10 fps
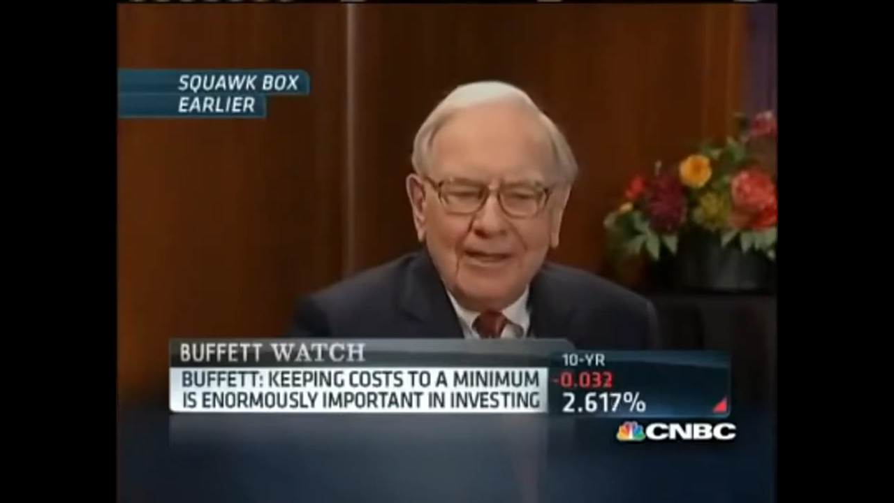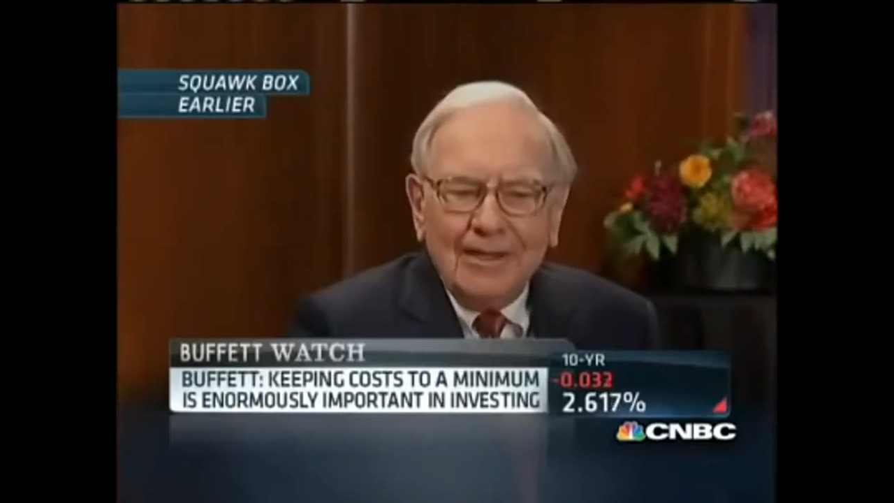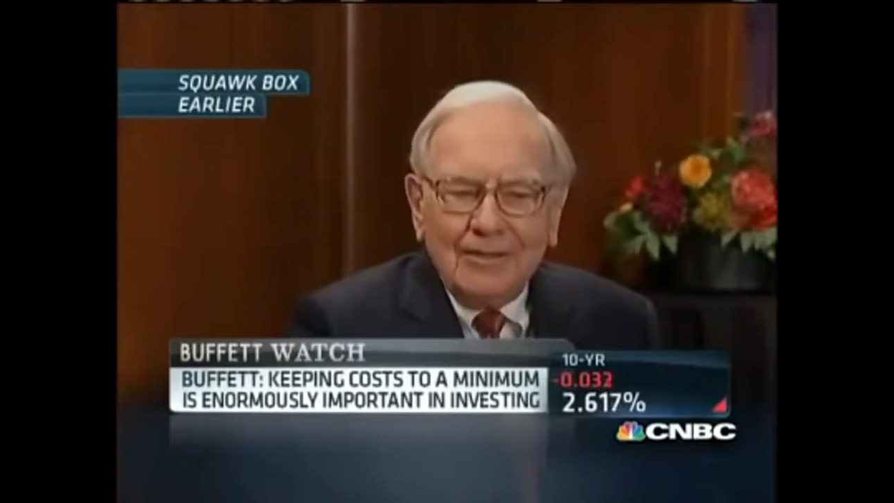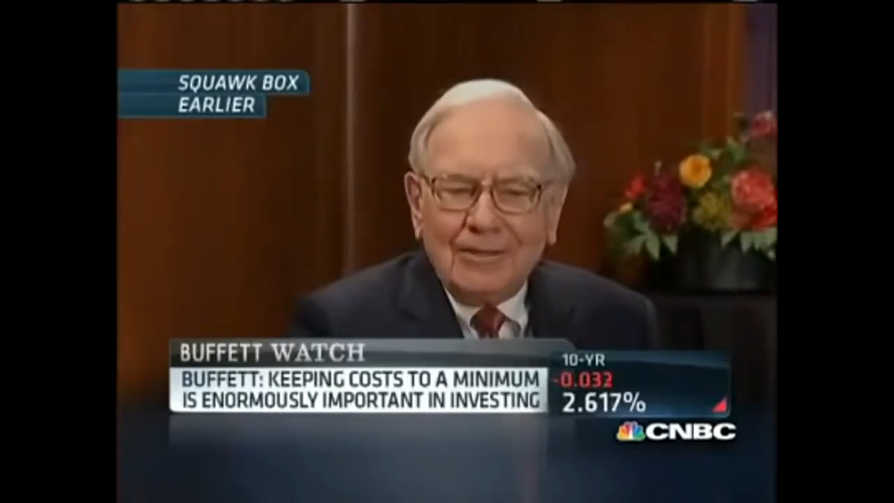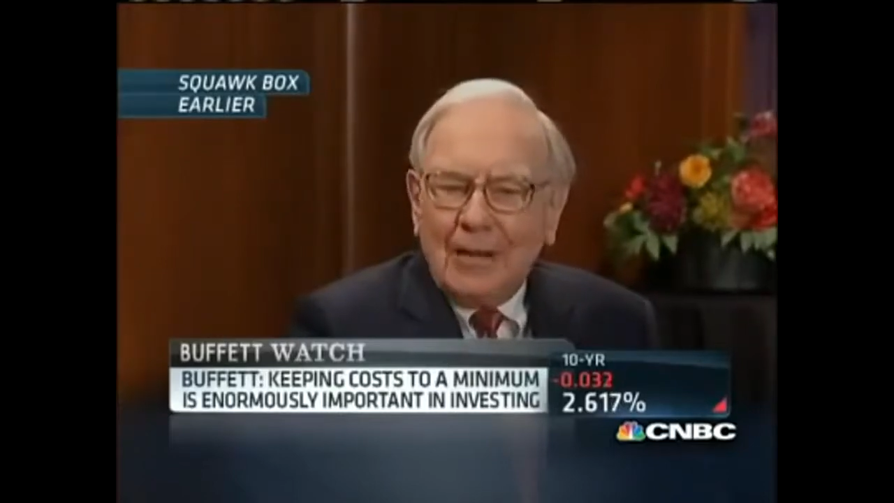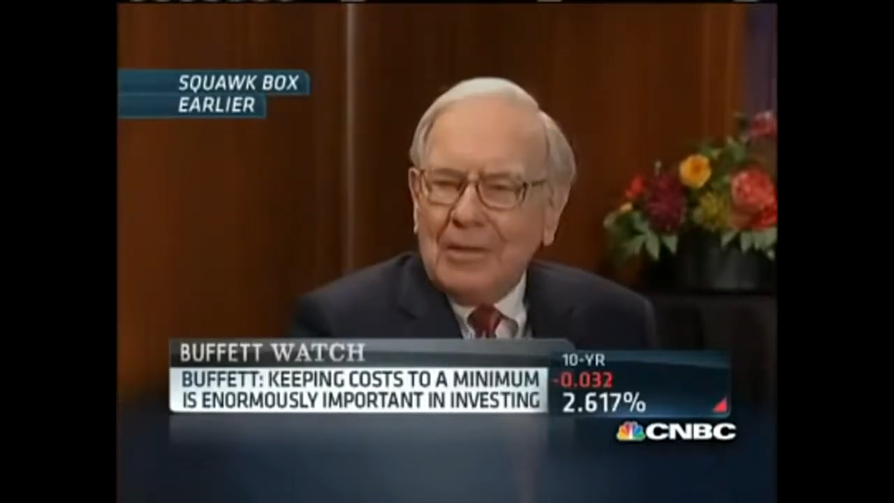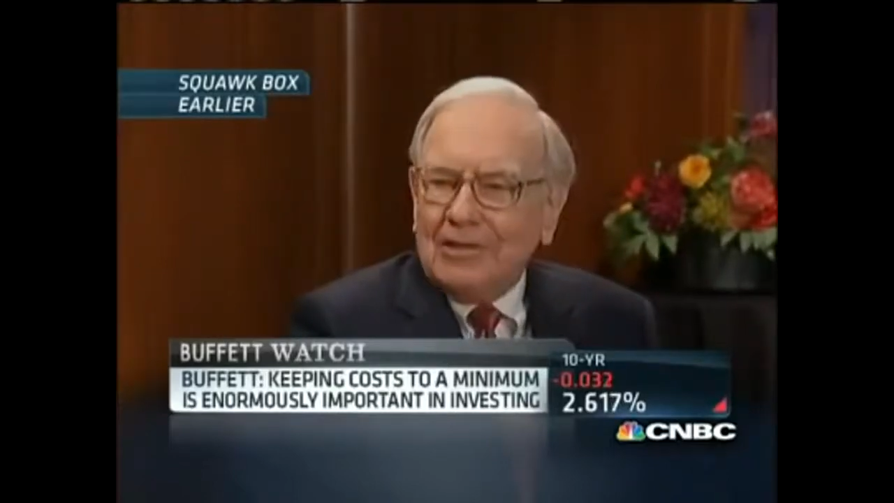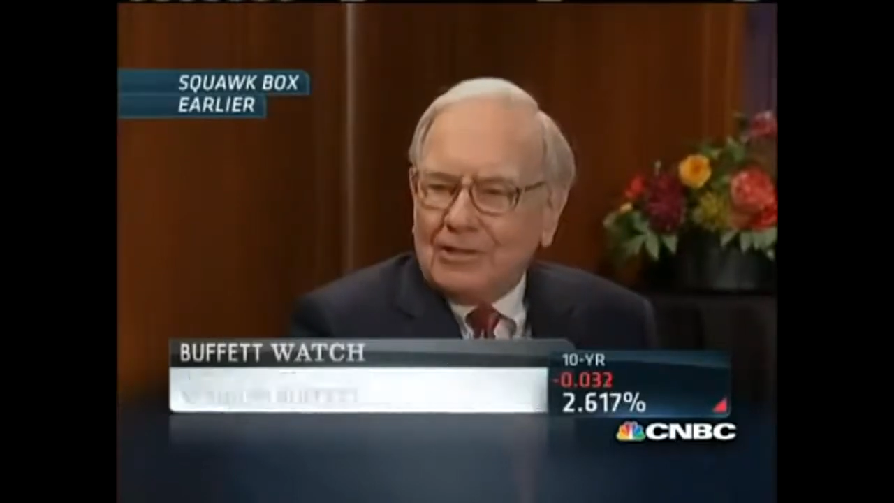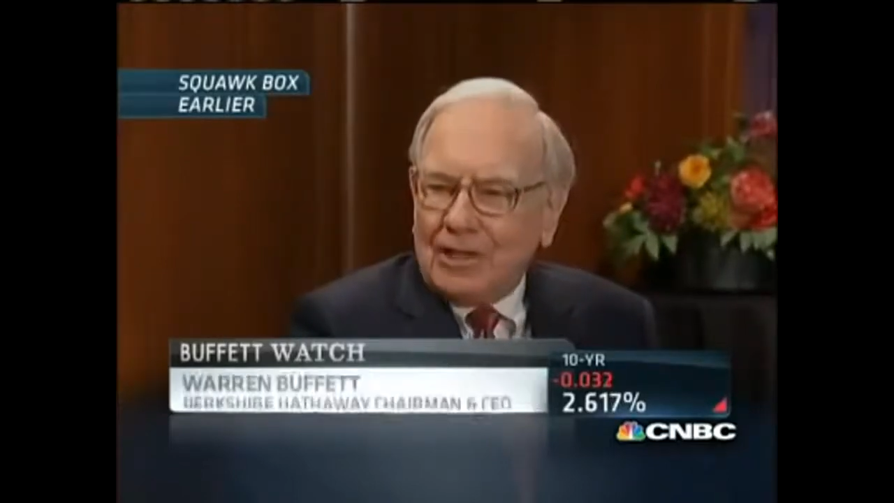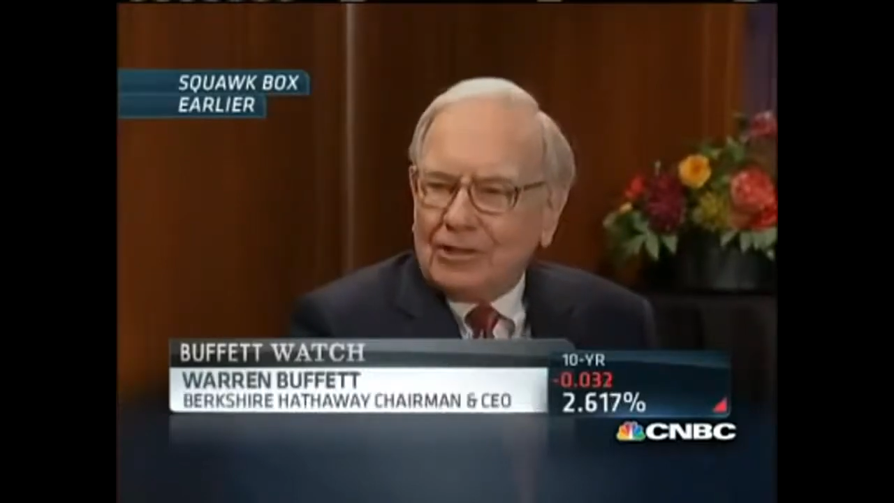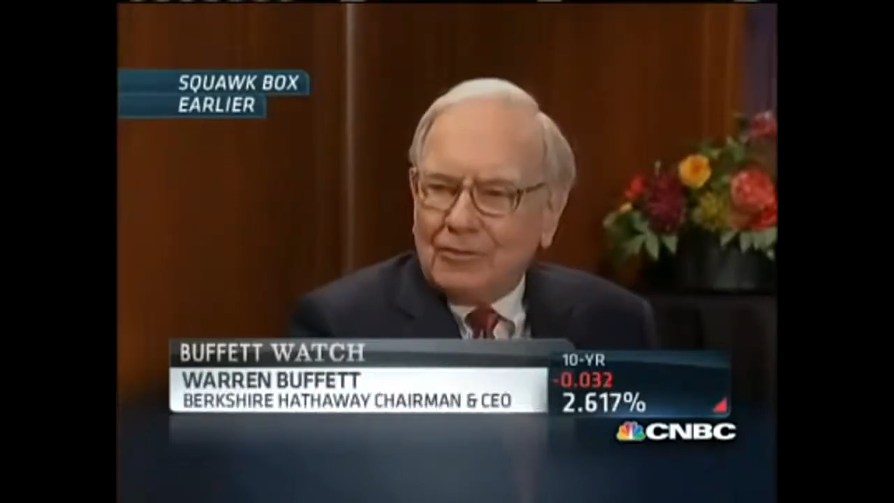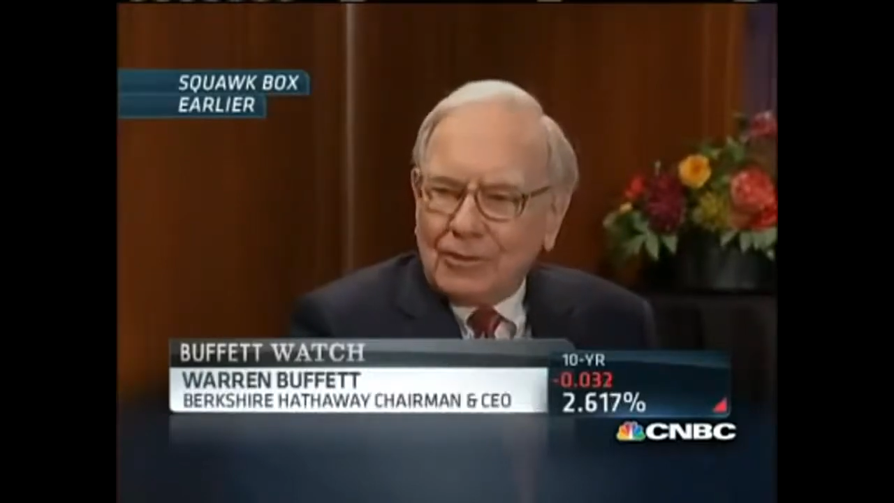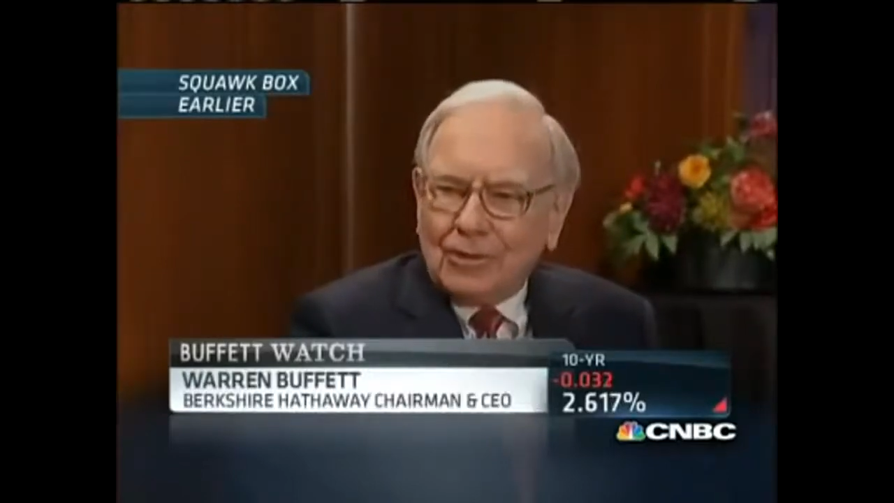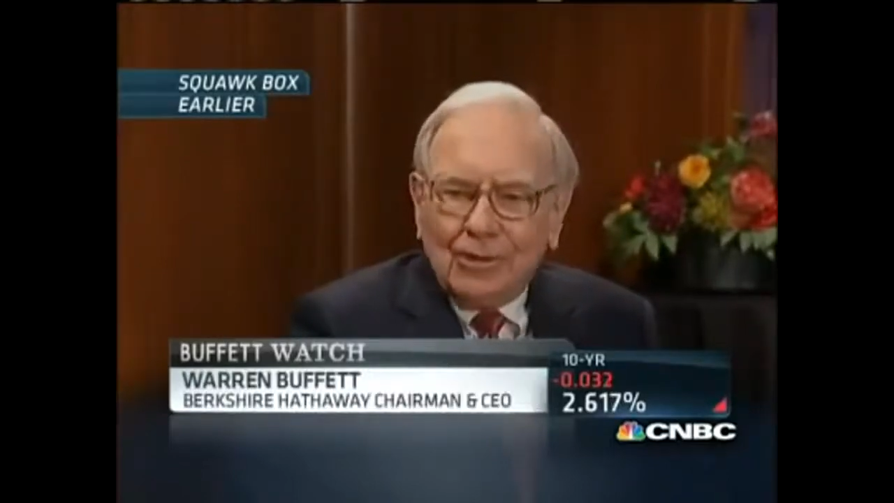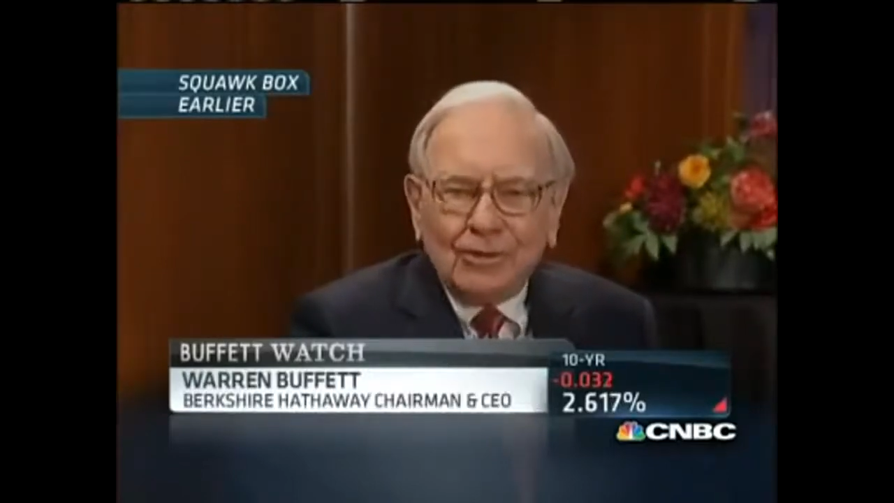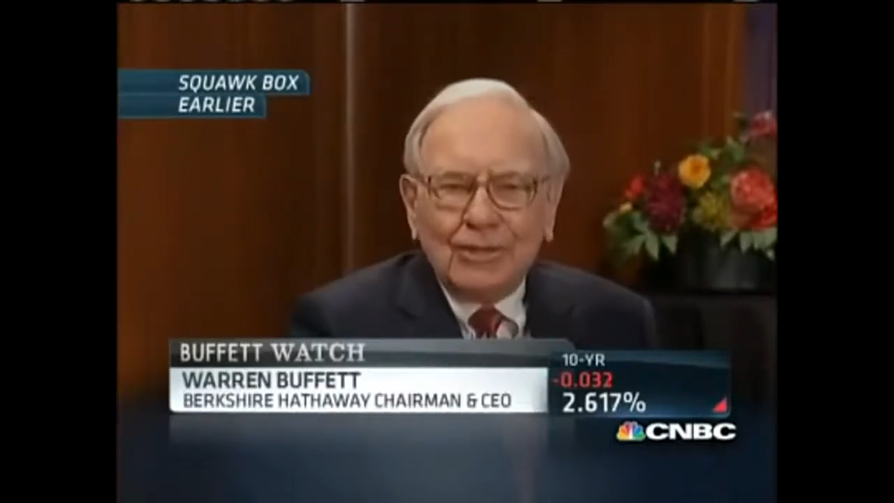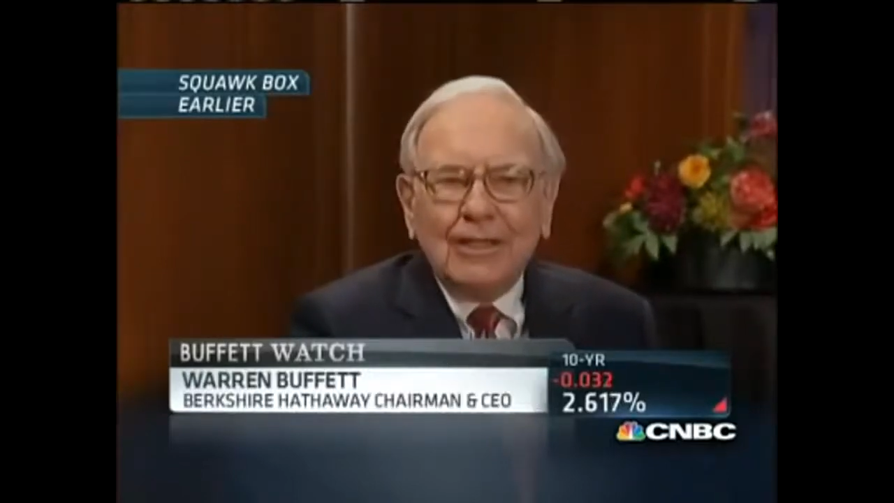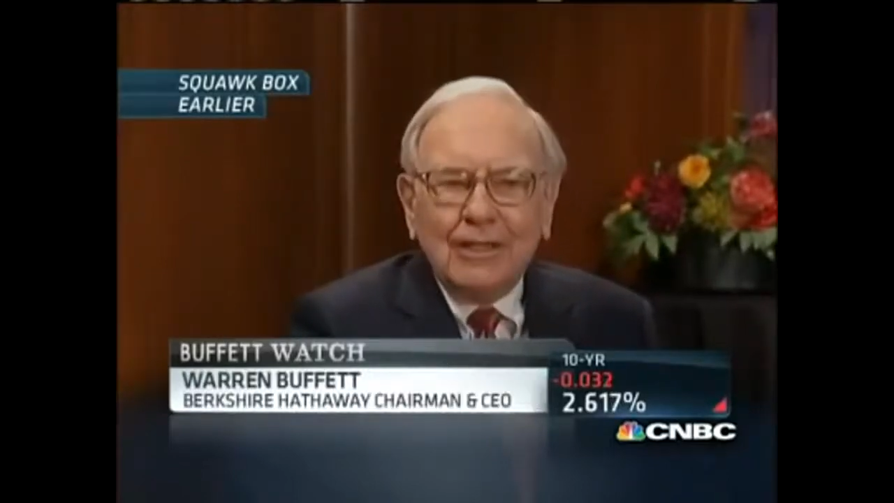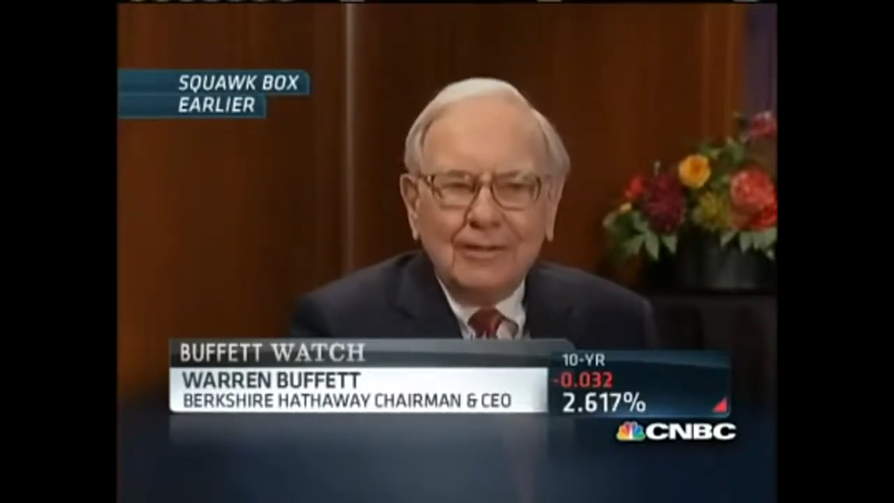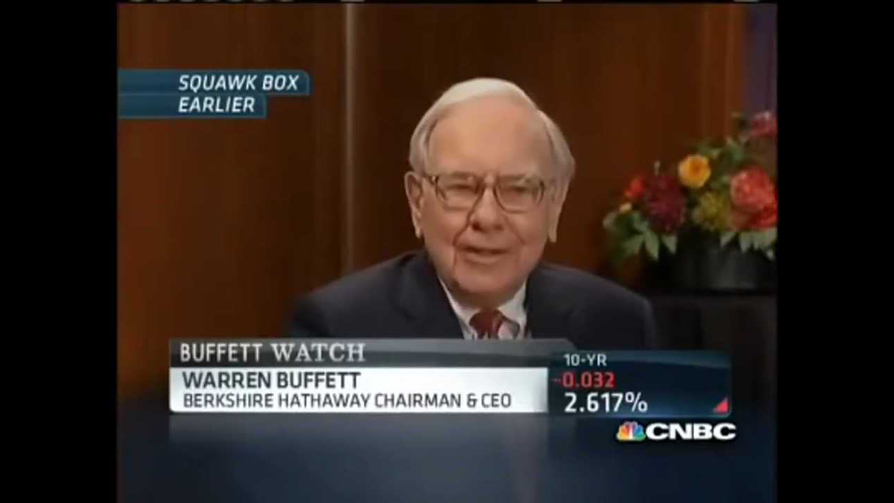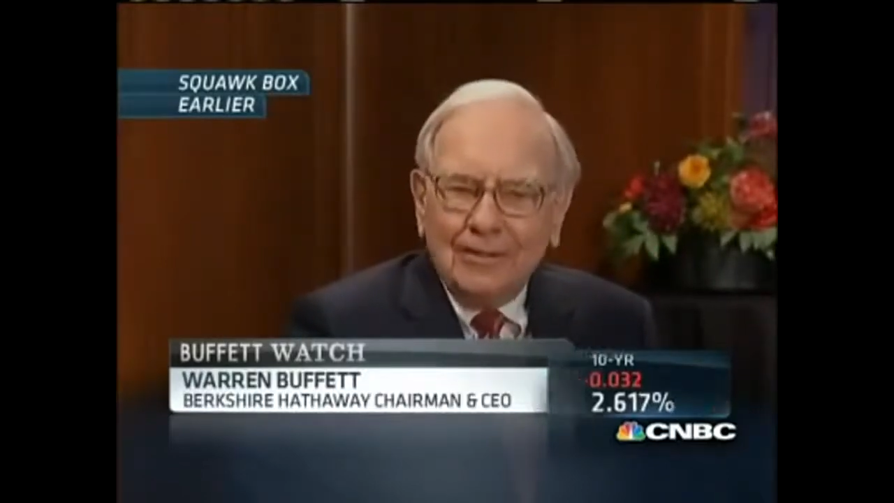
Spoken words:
does not meet the test of a currency.